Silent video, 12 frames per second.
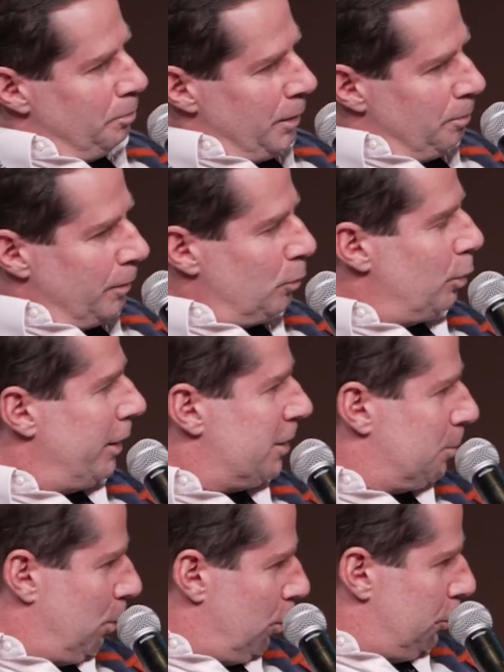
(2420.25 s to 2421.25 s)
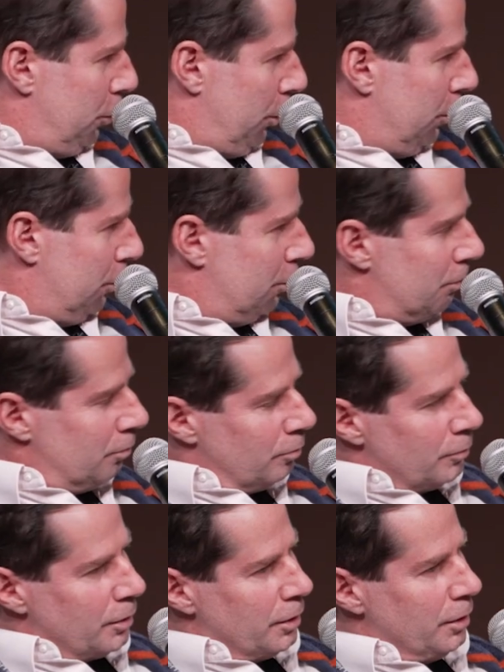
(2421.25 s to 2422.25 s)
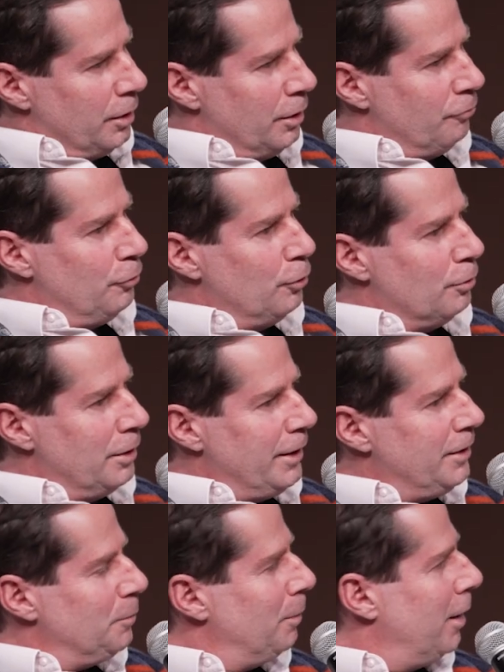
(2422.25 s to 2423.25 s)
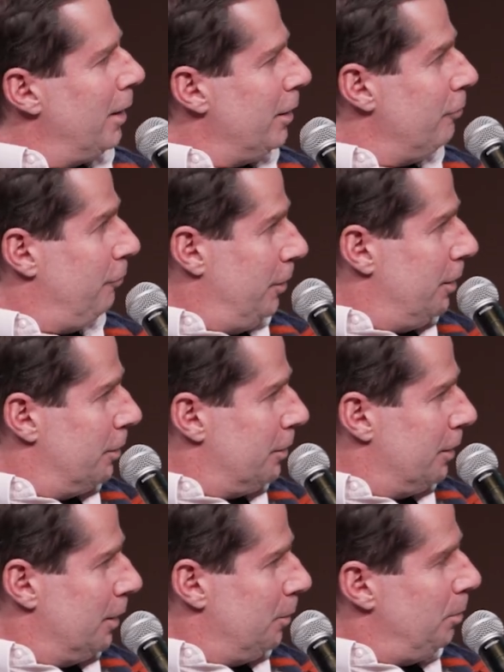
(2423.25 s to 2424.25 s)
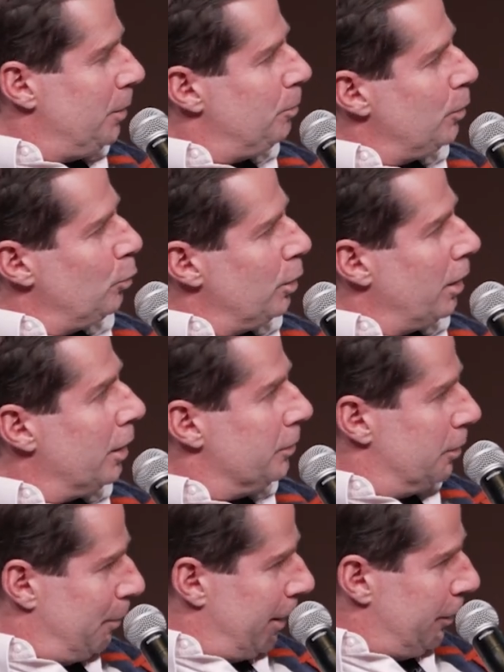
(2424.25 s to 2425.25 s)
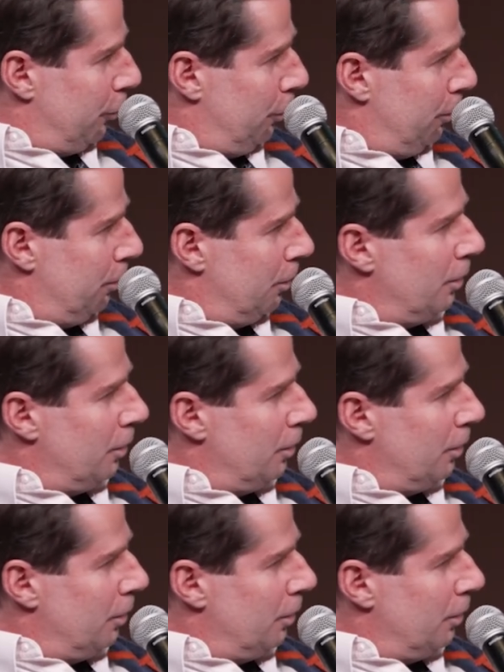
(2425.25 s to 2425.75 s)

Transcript: people will exploit you. If you lead by fear, people will undermine you.